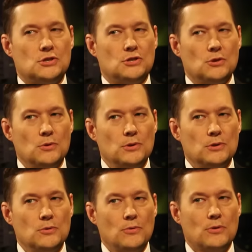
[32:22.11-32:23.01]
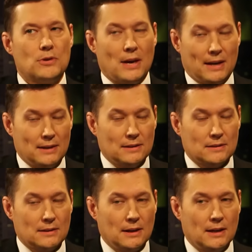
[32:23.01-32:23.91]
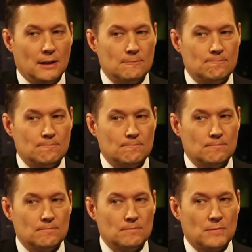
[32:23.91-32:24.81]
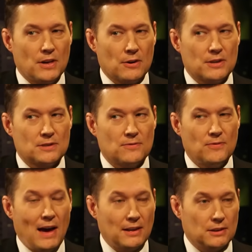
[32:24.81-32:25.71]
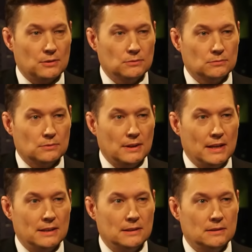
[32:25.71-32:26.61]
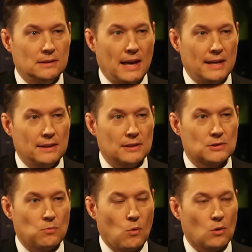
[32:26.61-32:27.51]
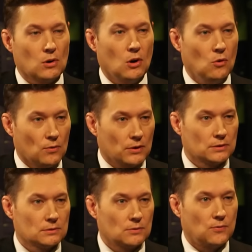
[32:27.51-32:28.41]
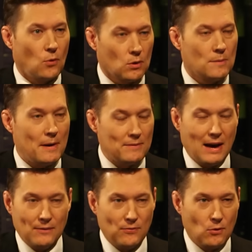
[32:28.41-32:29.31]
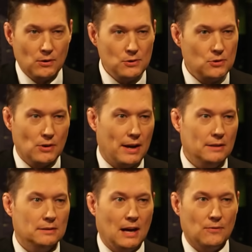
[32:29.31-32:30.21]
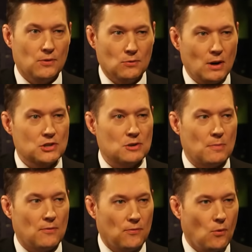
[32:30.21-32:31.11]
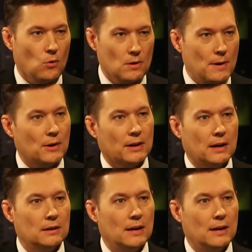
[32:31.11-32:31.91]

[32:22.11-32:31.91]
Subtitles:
Do you think there is value in getting this war over? Not for Ukraine, not for Russia, but for America.